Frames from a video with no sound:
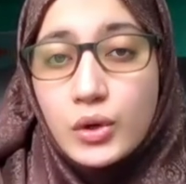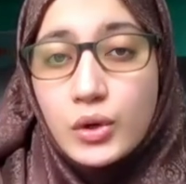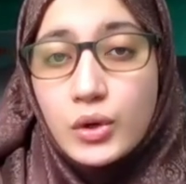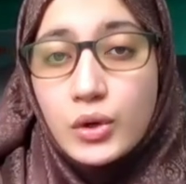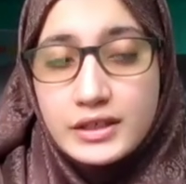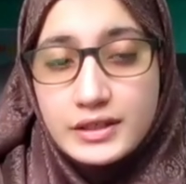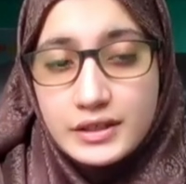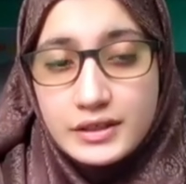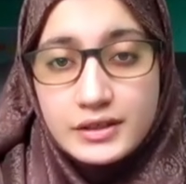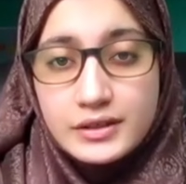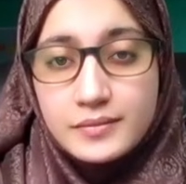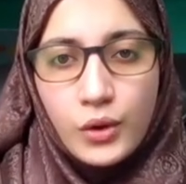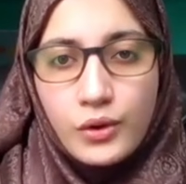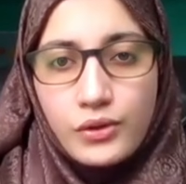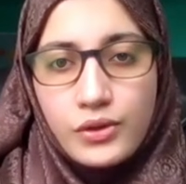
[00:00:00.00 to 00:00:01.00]
or edit it.
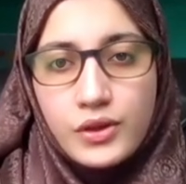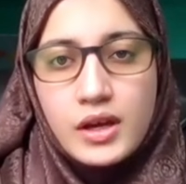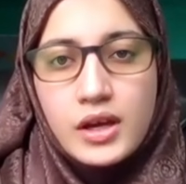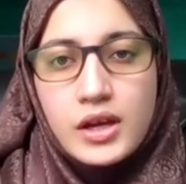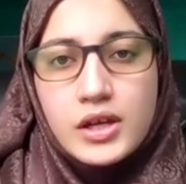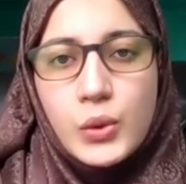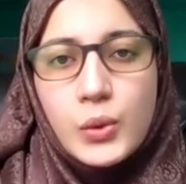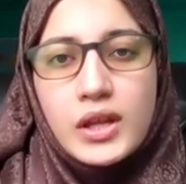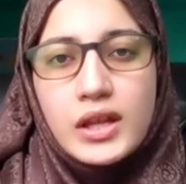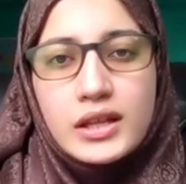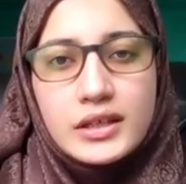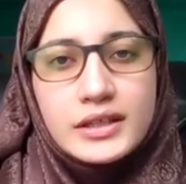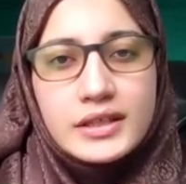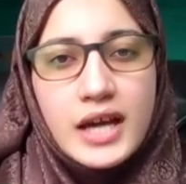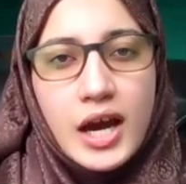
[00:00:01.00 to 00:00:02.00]
Fourth, you will
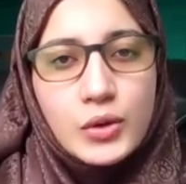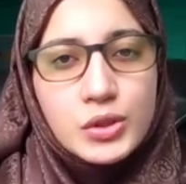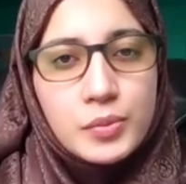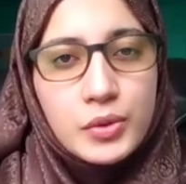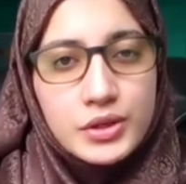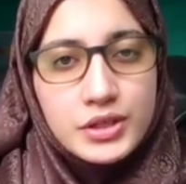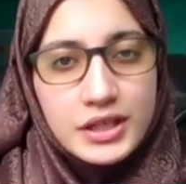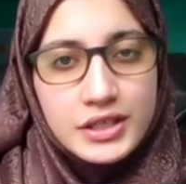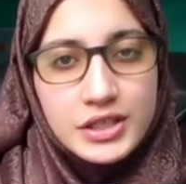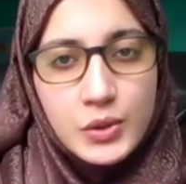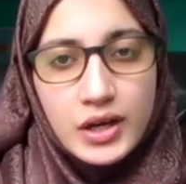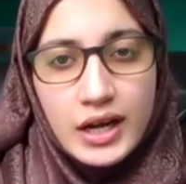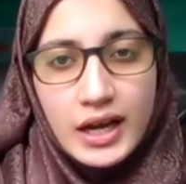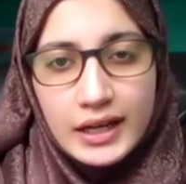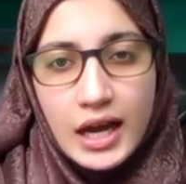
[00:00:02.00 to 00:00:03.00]
learn how to protect
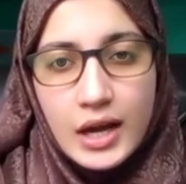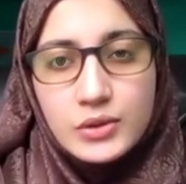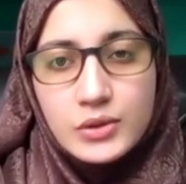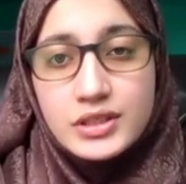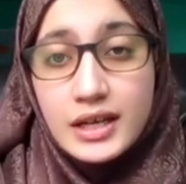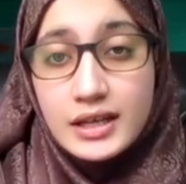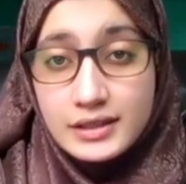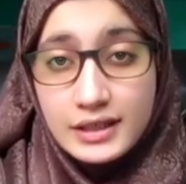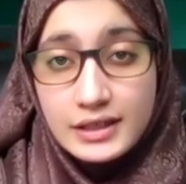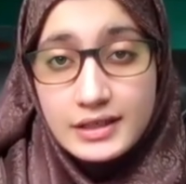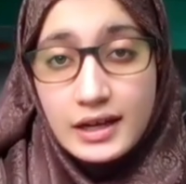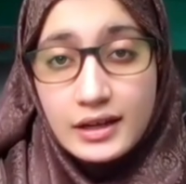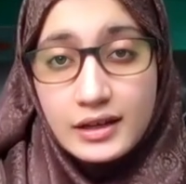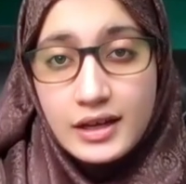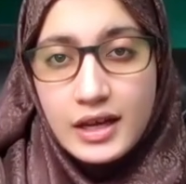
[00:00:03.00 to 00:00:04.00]
your account and
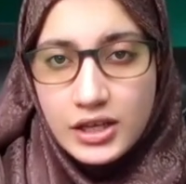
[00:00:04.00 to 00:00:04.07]
data.